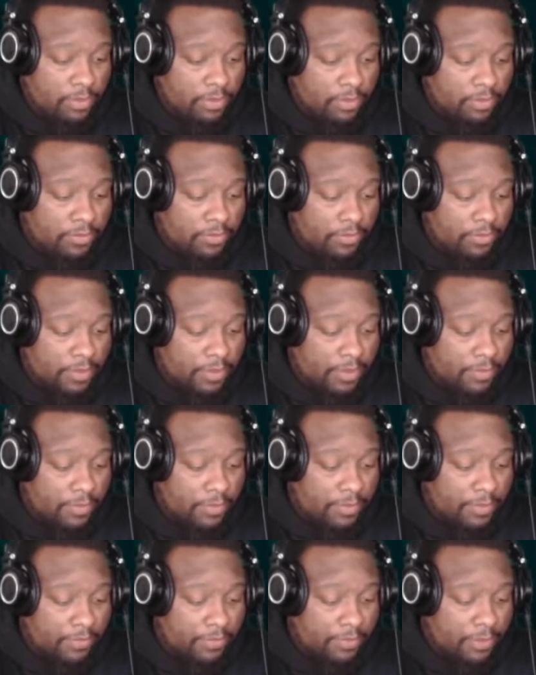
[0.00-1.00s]
So bear with
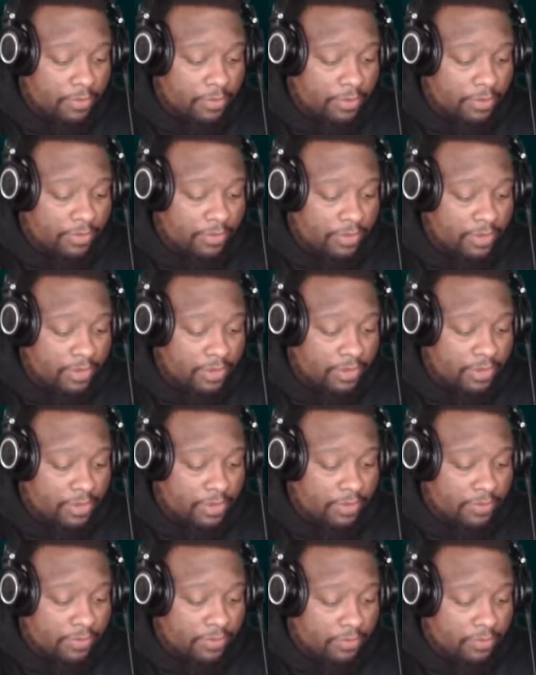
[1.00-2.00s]
me for a quick second,
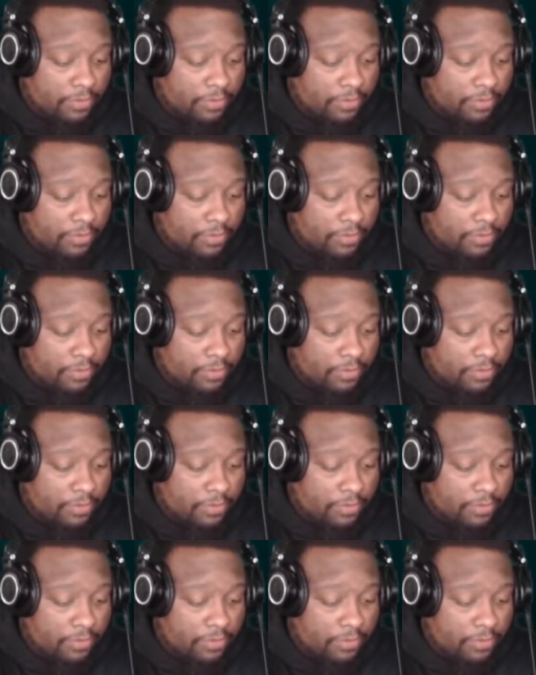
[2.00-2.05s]
guys.